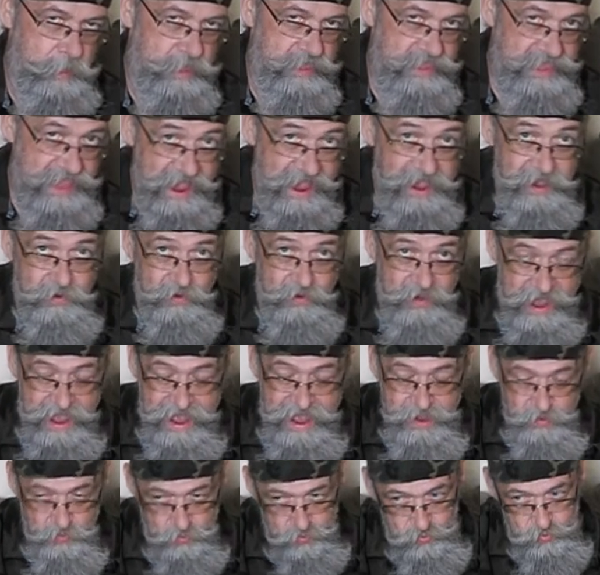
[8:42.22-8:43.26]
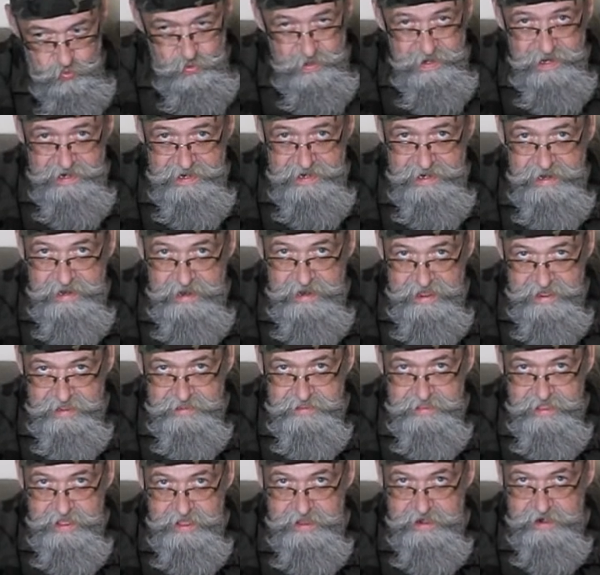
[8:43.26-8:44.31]
Now, I really
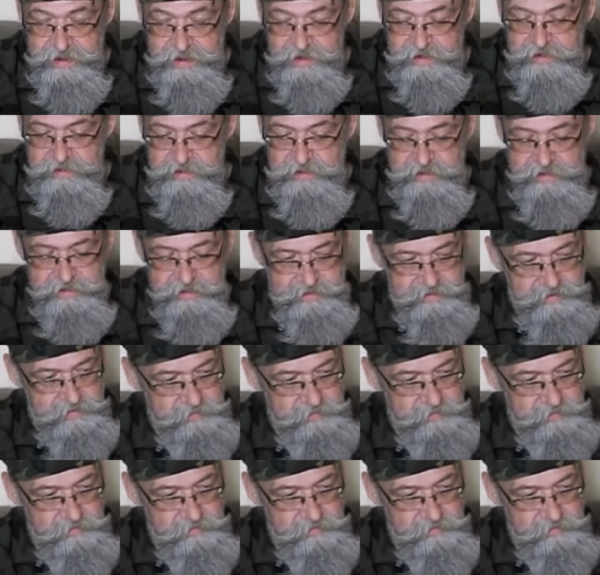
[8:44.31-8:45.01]
like that idea.